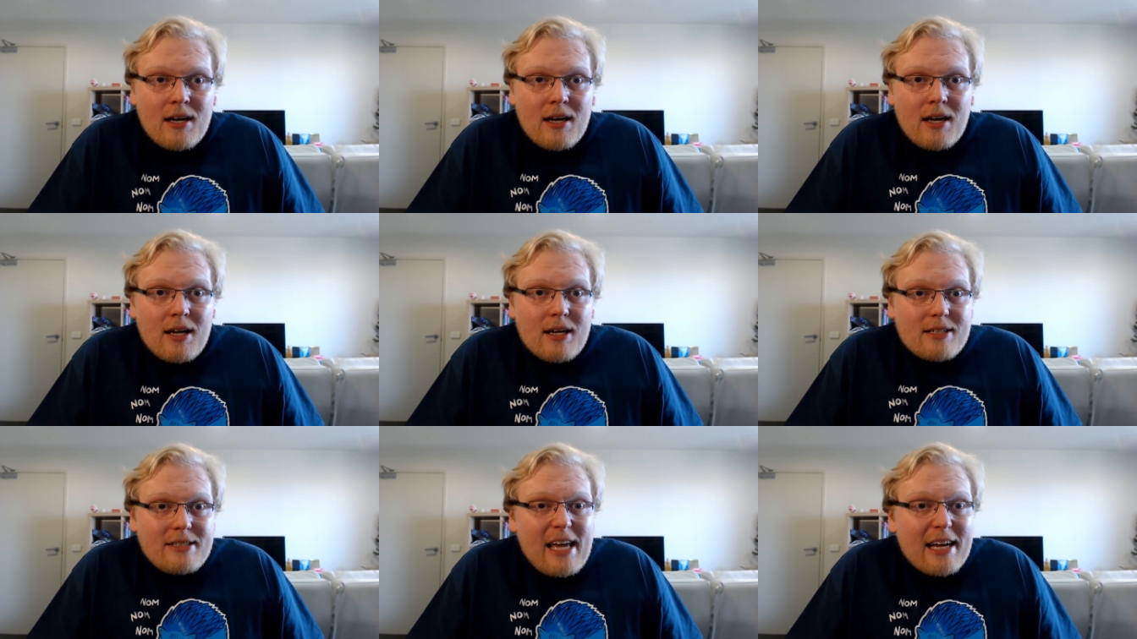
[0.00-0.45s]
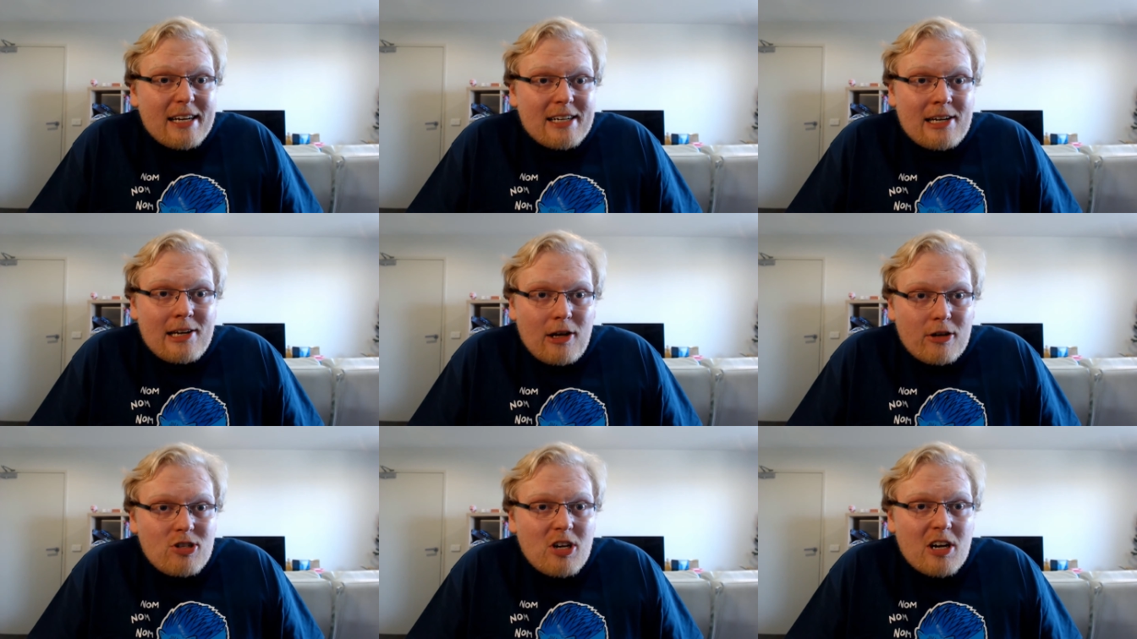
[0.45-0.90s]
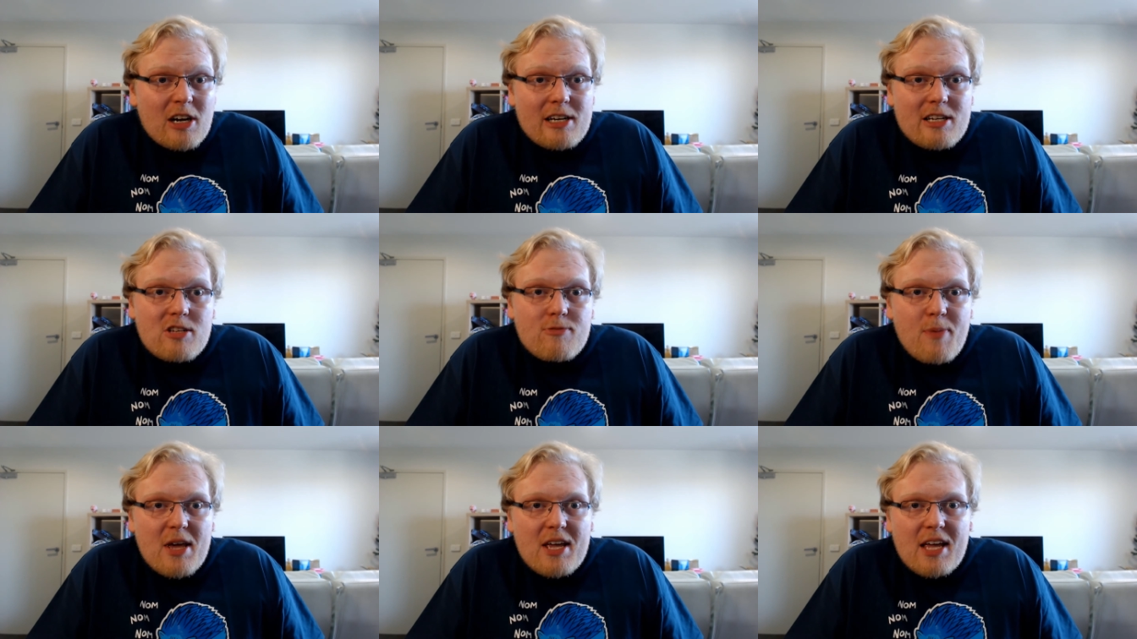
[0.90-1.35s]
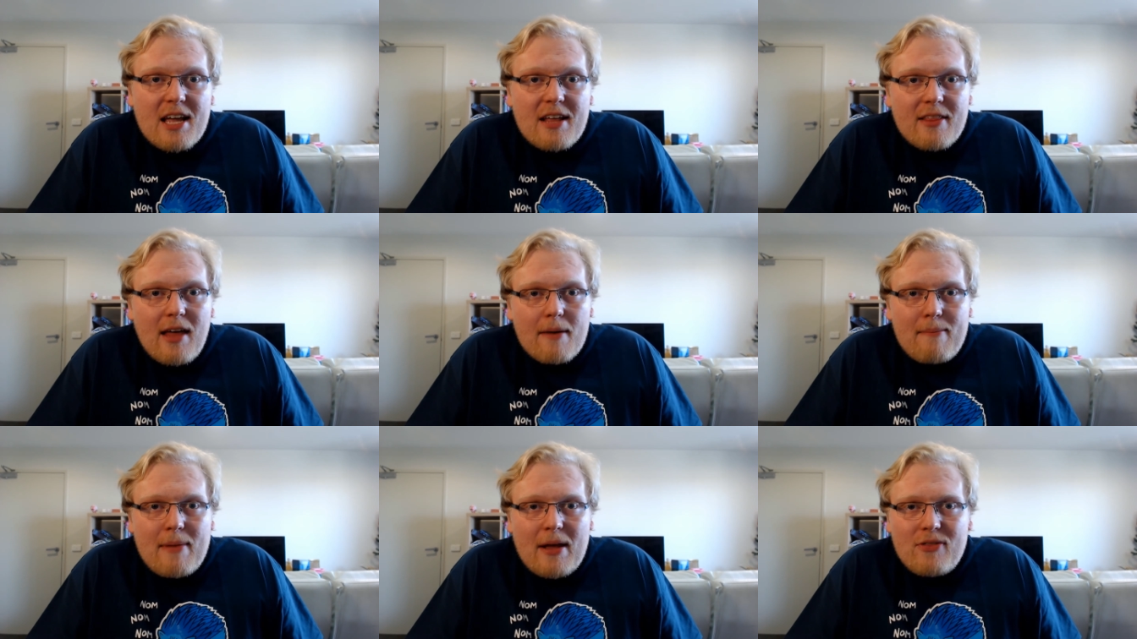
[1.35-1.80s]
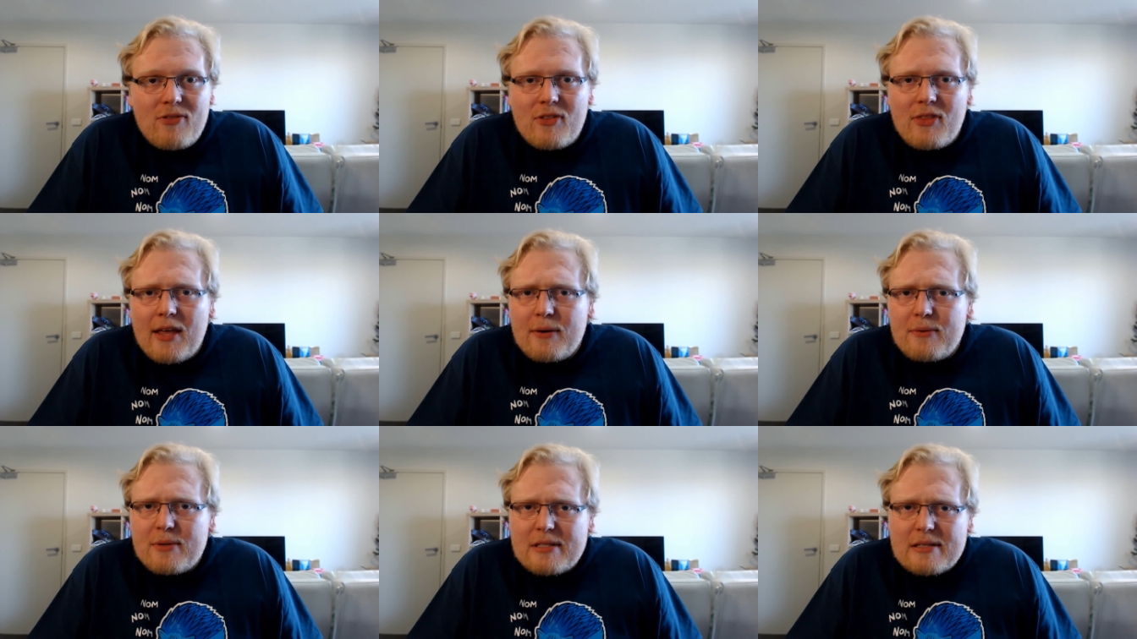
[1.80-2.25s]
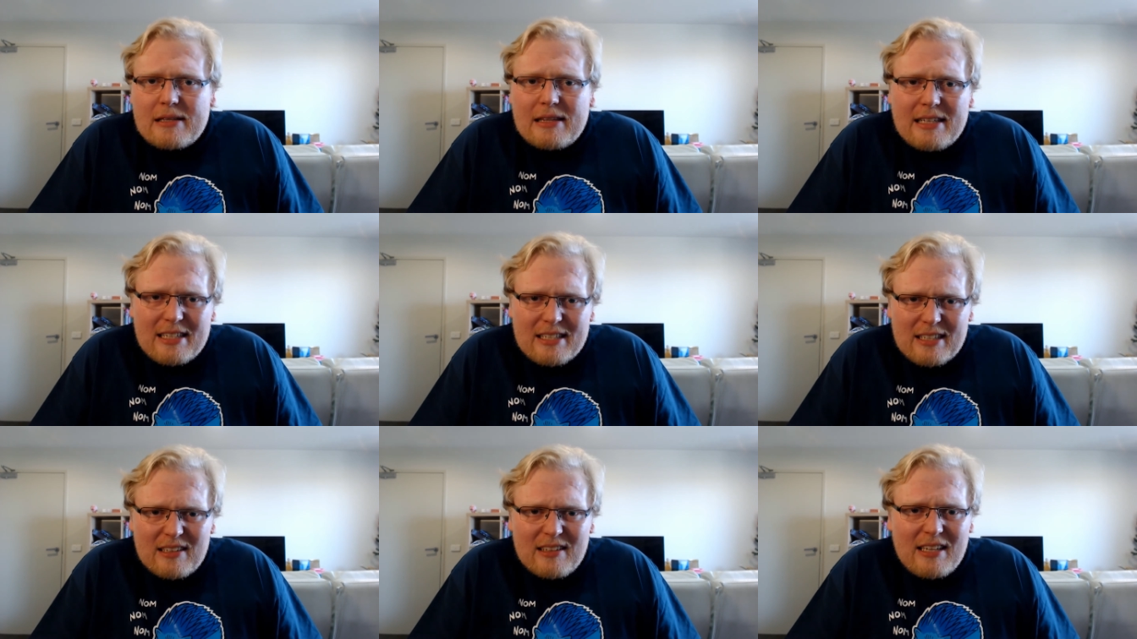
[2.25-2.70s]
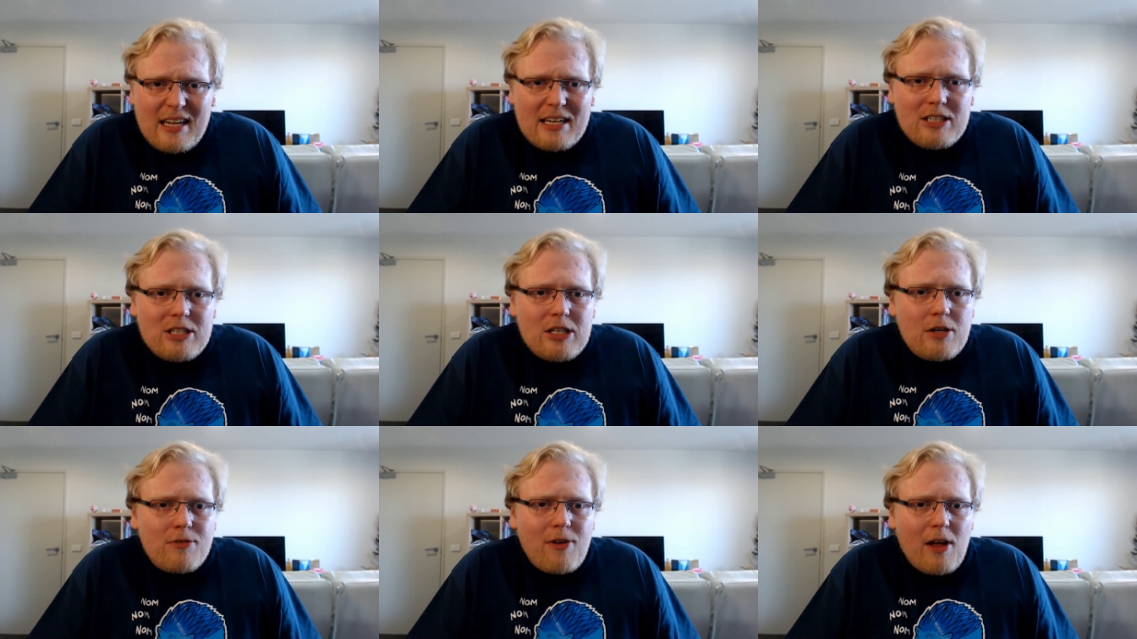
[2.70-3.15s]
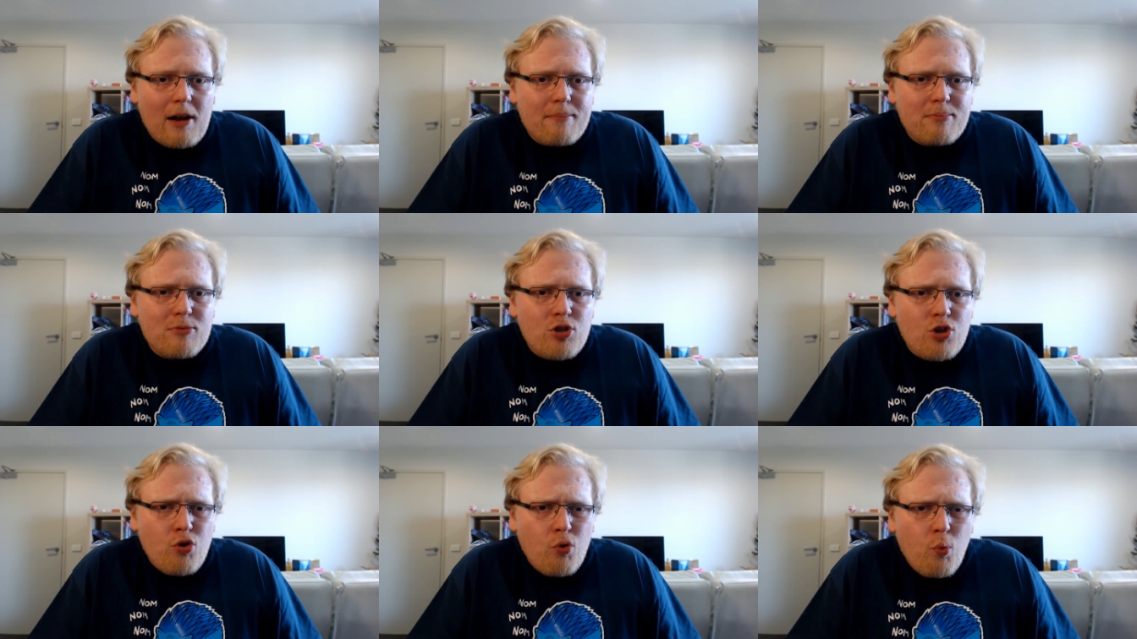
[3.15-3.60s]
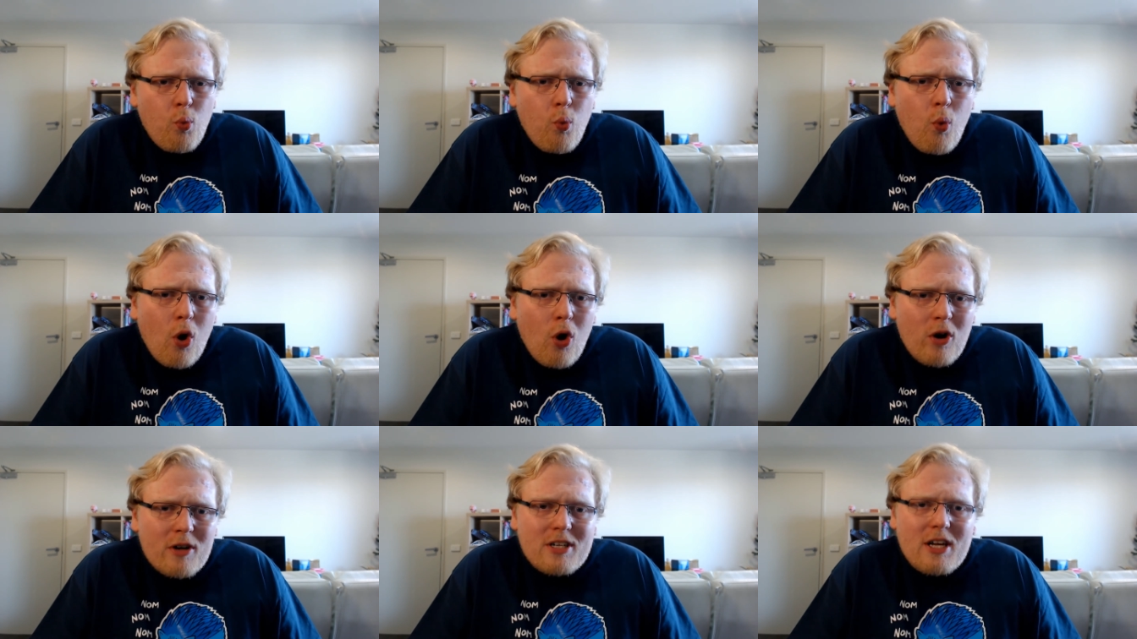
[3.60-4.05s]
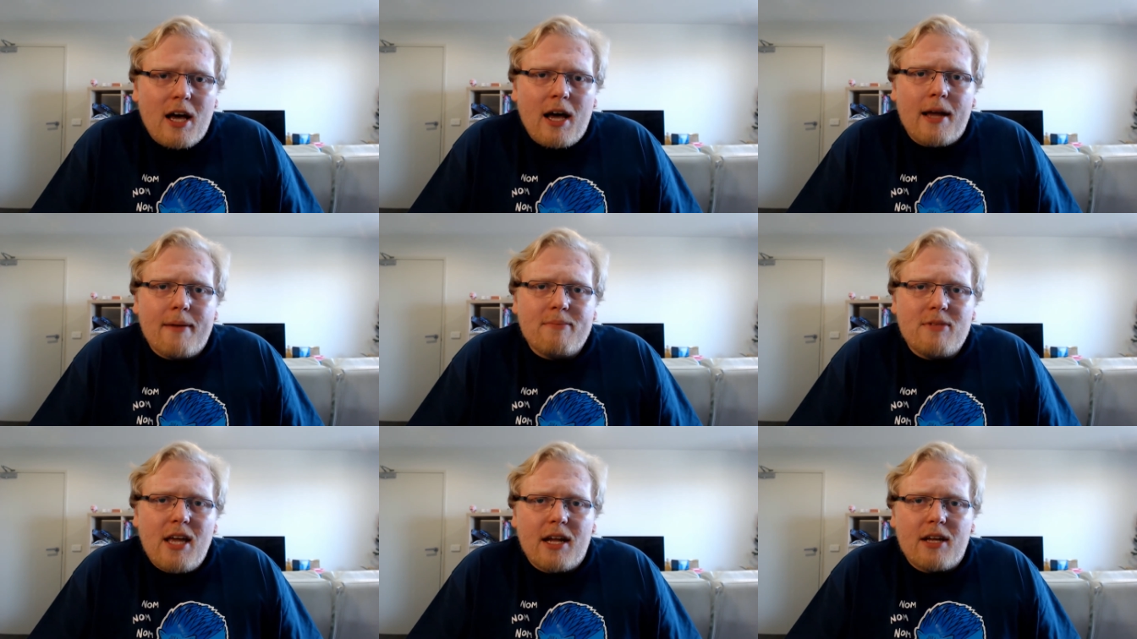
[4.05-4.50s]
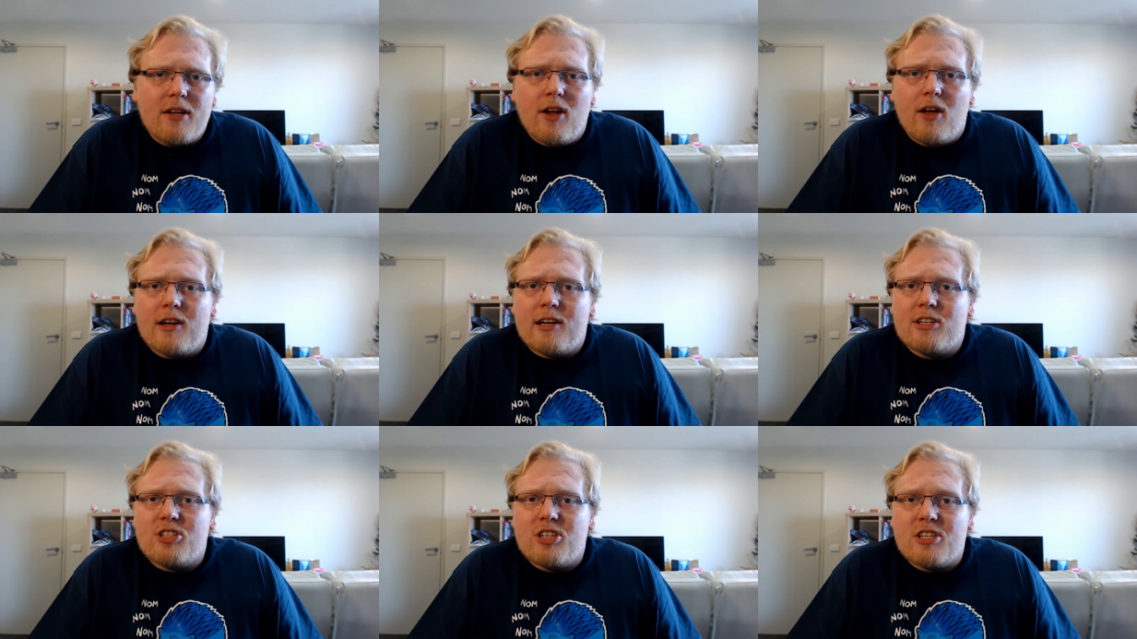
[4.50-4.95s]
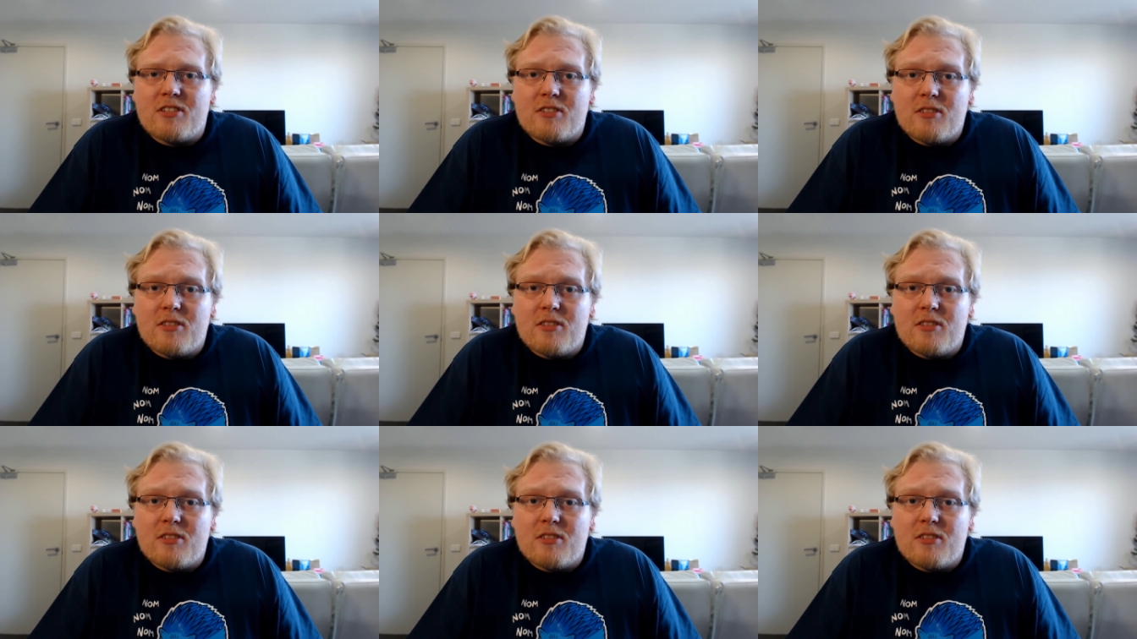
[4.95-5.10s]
Technologically speaking, that meant that there was little need to develop new wartime technologies.